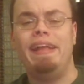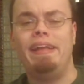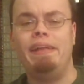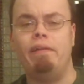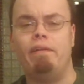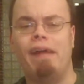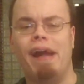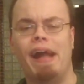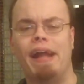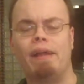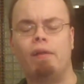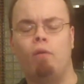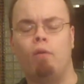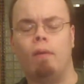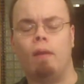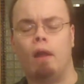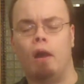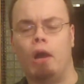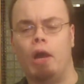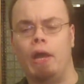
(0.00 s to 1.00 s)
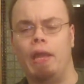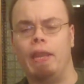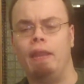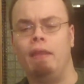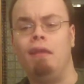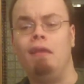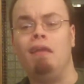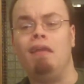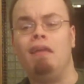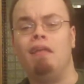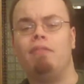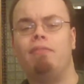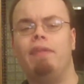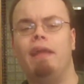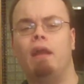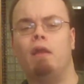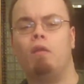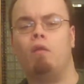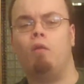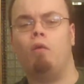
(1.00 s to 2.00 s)
you had going on
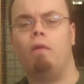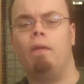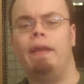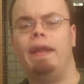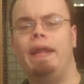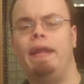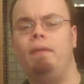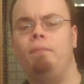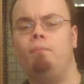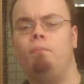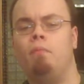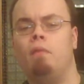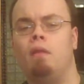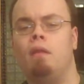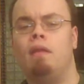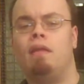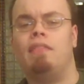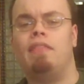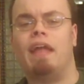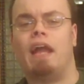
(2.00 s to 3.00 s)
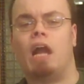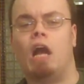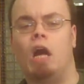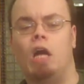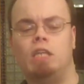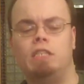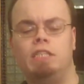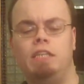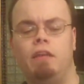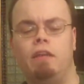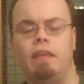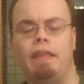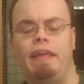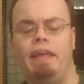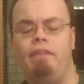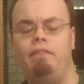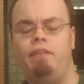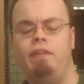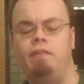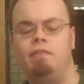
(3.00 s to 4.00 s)
there, Lori, that caused you to
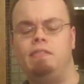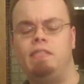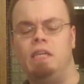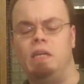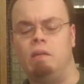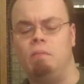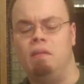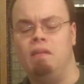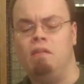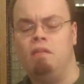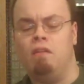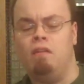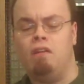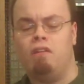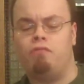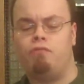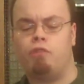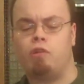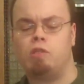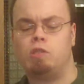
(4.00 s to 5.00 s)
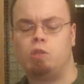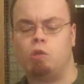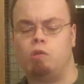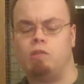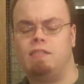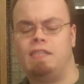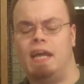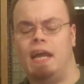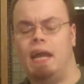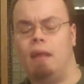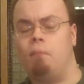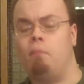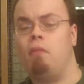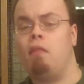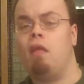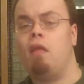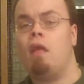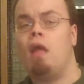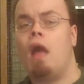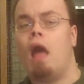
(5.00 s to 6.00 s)
leave YouTube for a short time,
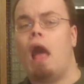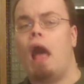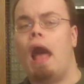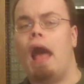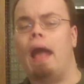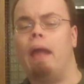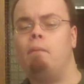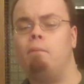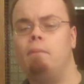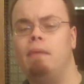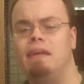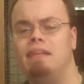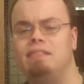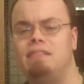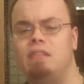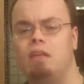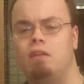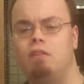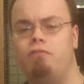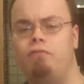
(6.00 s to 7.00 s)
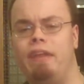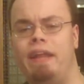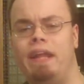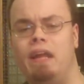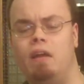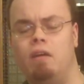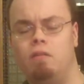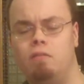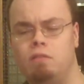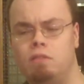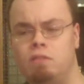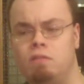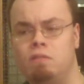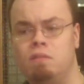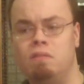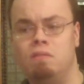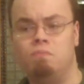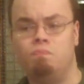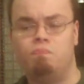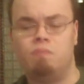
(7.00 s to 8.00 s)
I missed those videos,
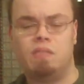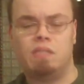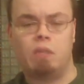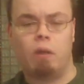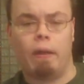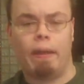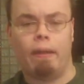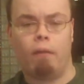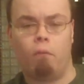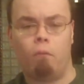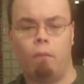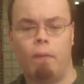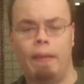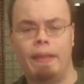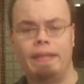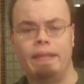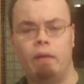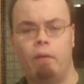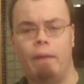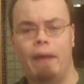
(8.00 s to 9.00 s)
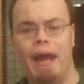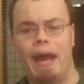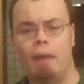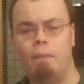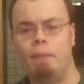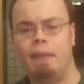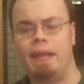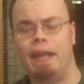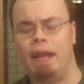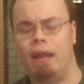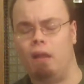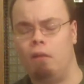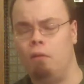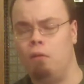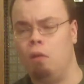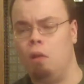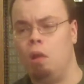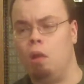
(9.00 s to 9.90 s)
so I don't really know what happened there,